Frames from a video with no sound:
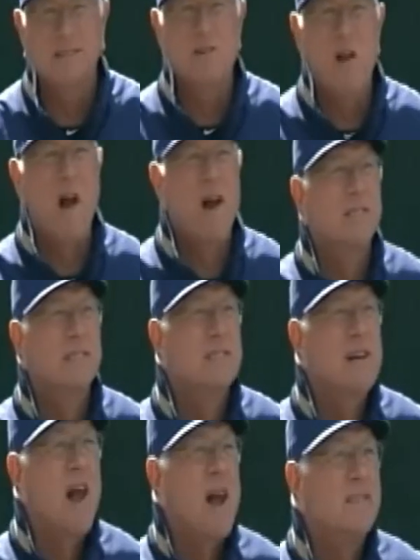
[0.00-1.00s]
manager
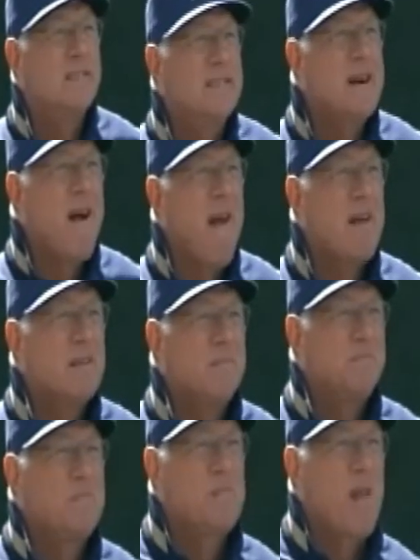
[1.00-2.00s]
type numbers.
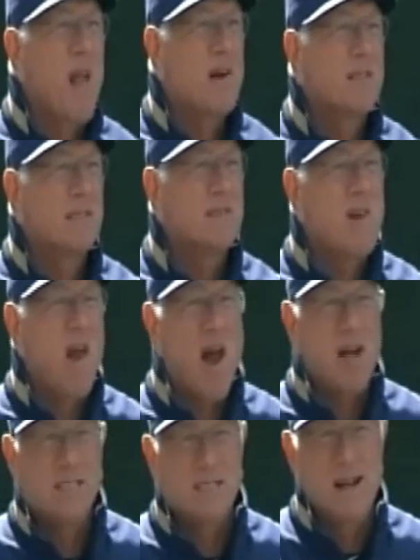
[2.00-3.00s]

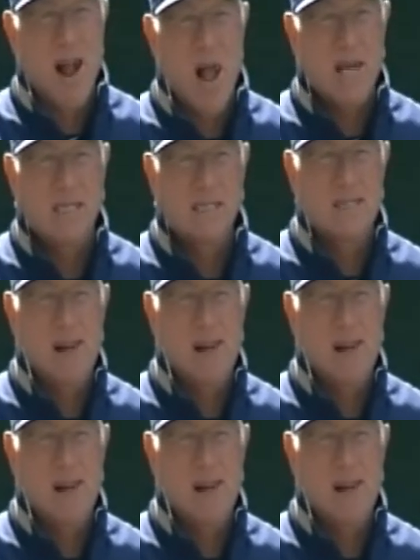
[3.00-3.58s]
Because very few